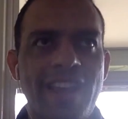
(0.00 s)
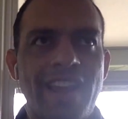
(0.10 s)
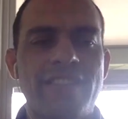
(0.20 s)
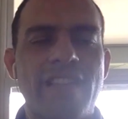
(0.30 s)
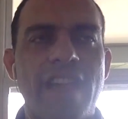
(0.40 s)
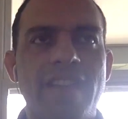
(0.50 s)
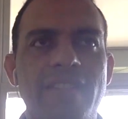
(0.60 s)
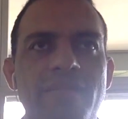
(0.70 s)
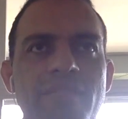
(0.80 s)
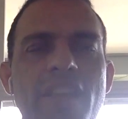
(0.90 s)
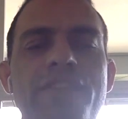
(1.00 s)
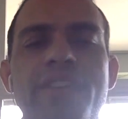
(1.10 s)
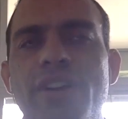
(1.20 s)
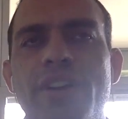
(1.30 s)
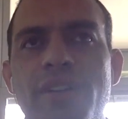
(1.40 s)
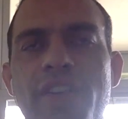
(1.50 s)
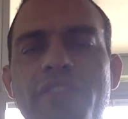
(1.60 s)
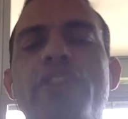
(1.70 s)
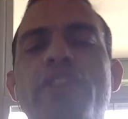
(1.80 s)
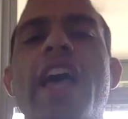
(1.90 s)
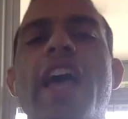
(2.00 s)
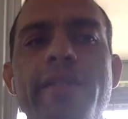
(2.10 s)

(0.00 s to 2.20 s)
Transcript: is that if your time